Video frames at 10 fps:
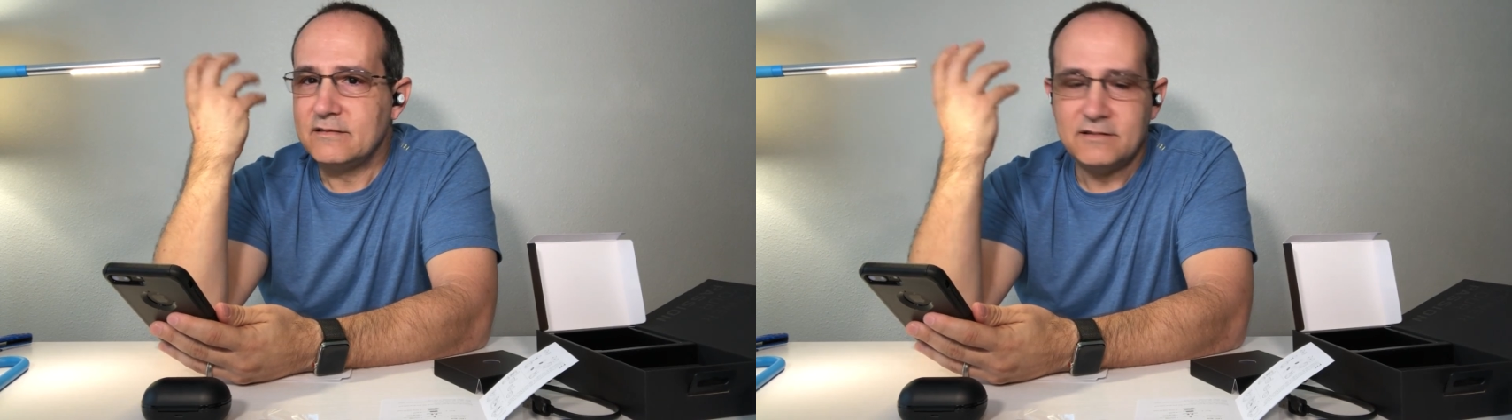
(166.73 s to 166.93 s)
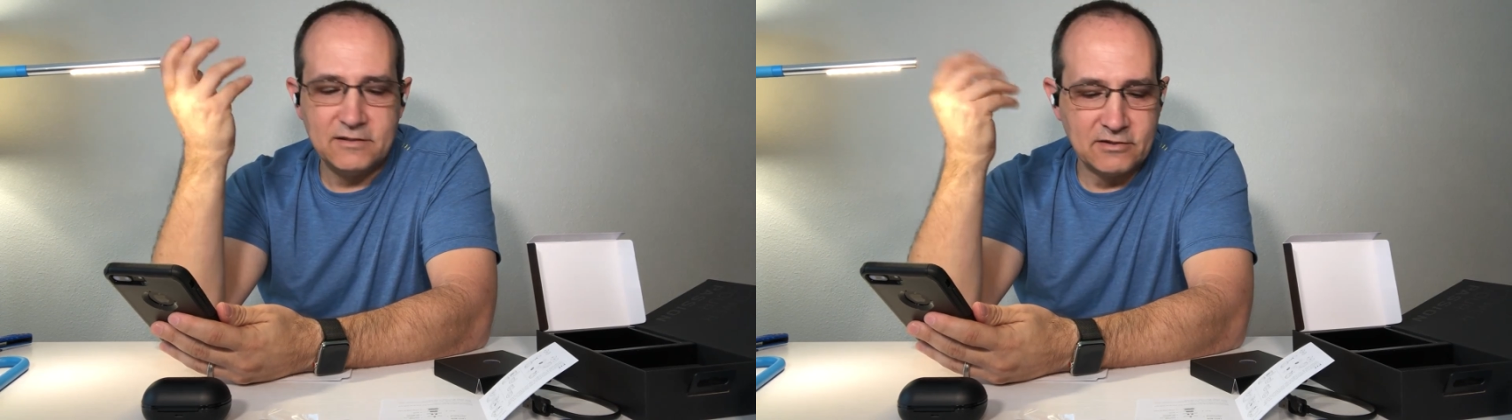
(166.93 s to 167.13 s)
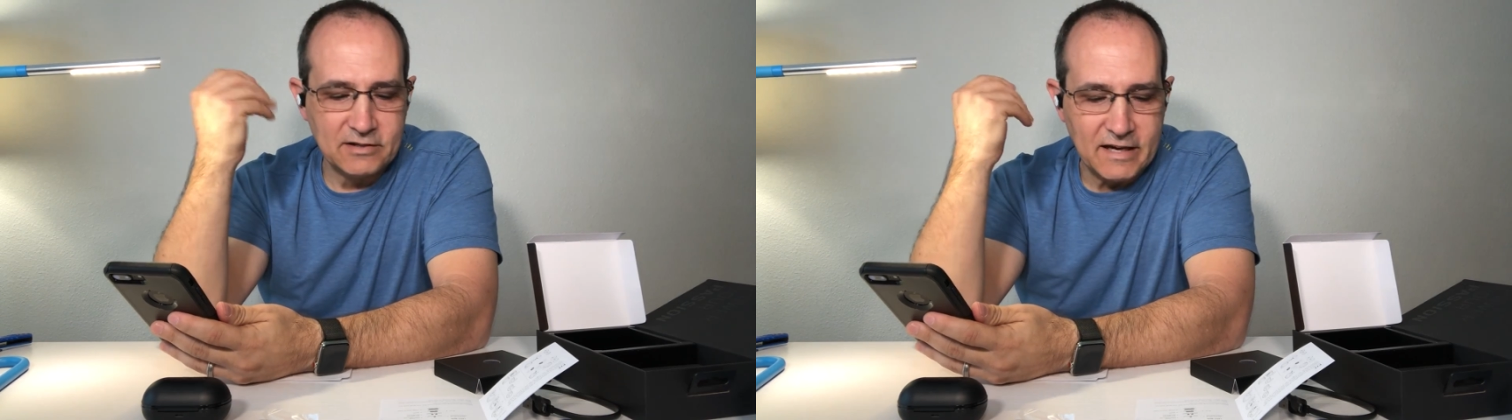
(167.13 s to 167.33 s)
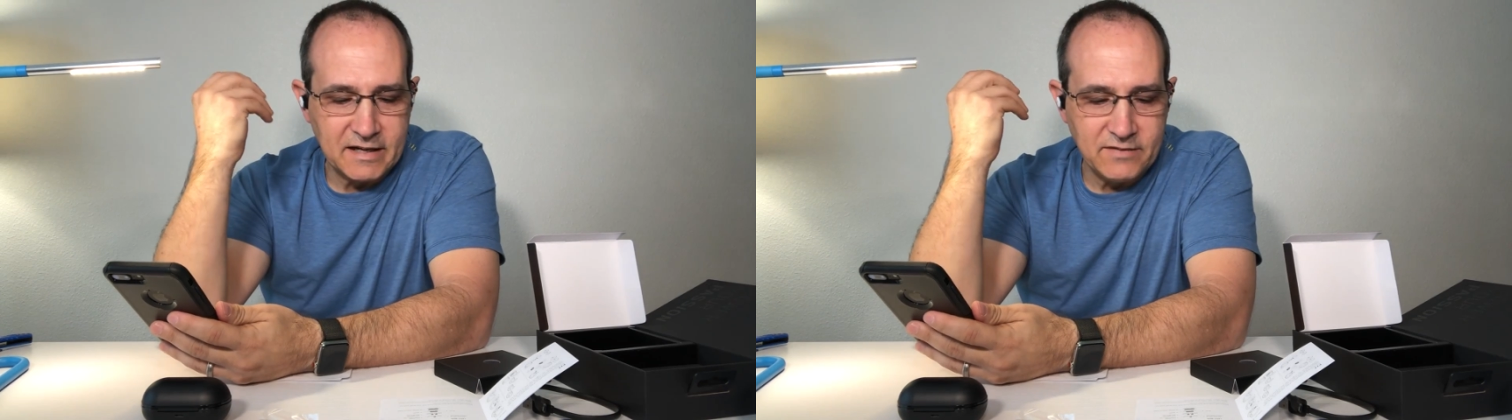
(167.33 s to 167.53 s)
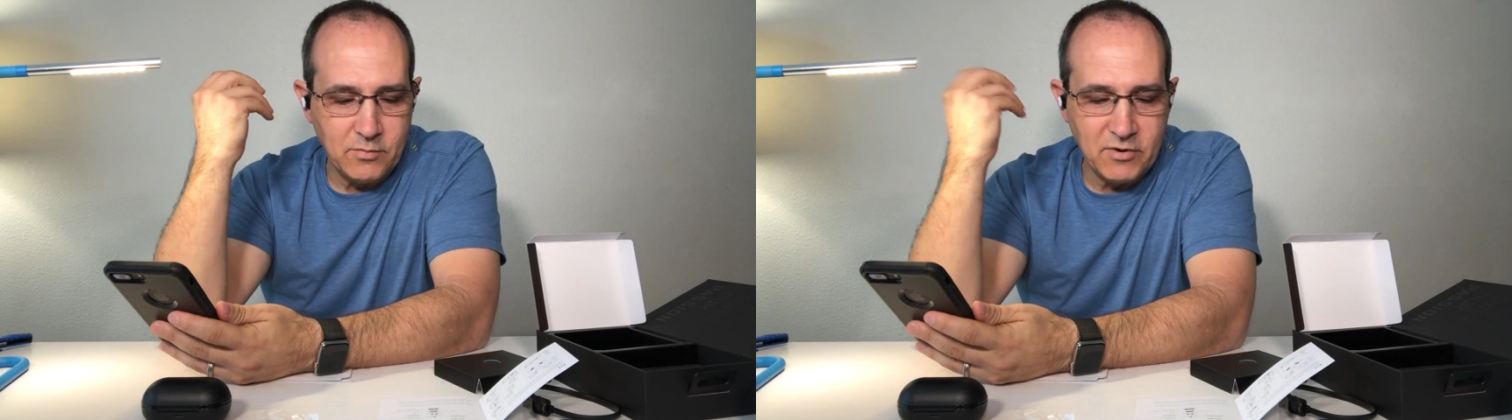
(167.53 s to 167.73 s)
you're not
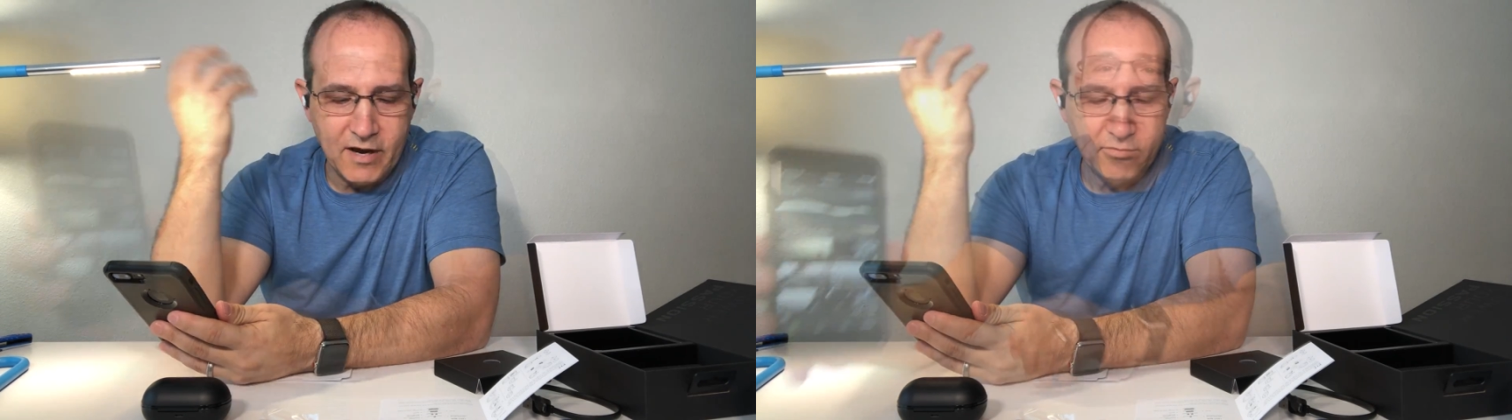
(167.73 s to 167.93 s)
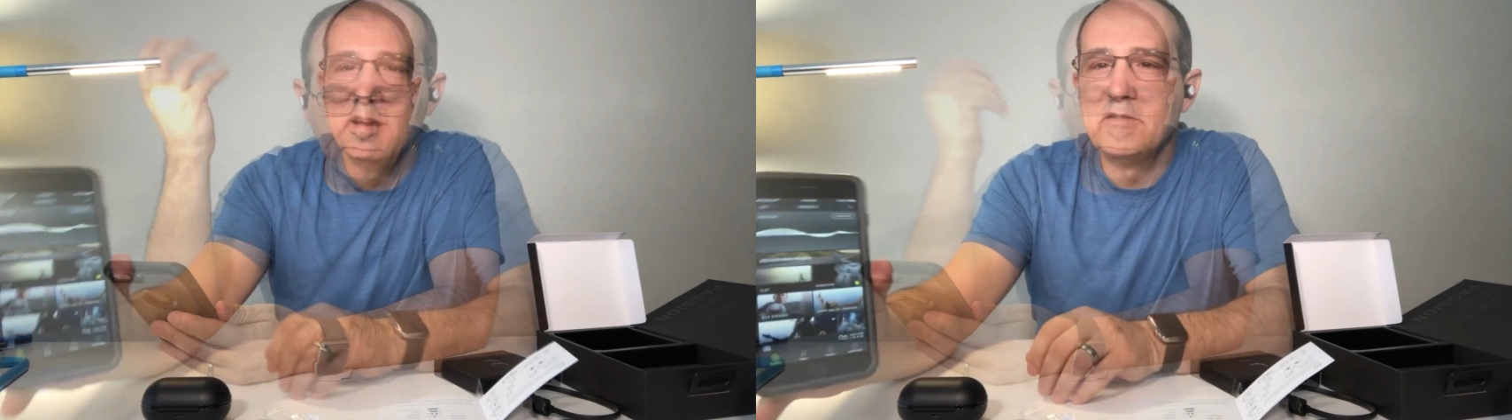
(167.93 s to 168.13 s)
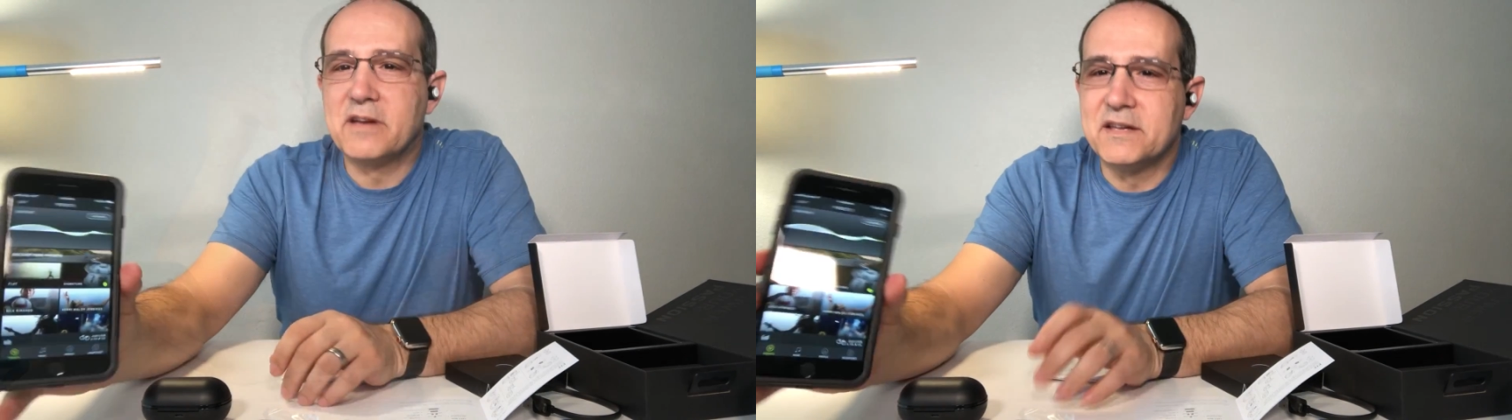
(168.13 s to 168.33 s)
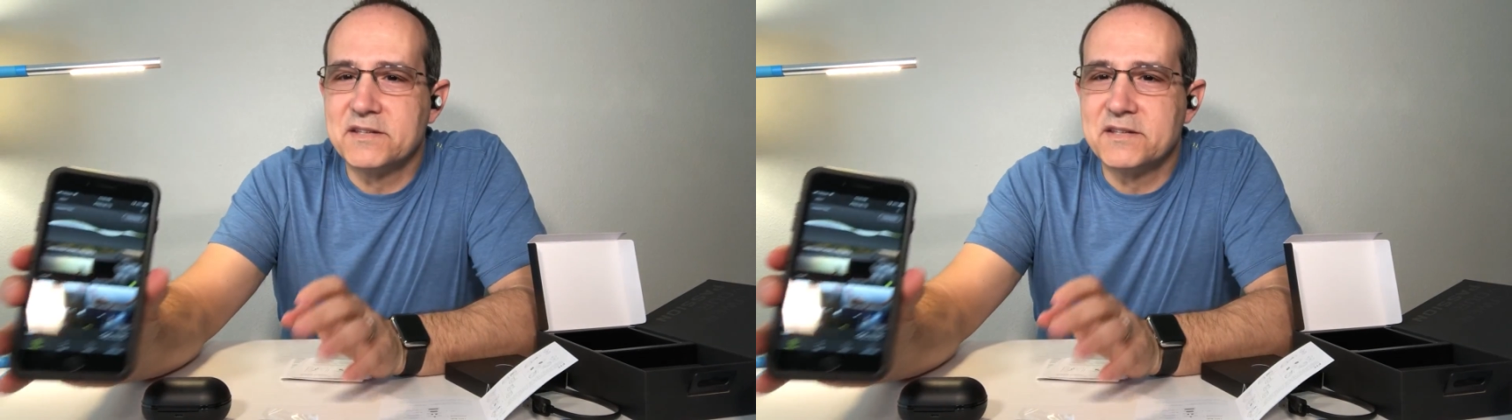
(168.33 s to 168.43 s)
going to have a problem. Okay,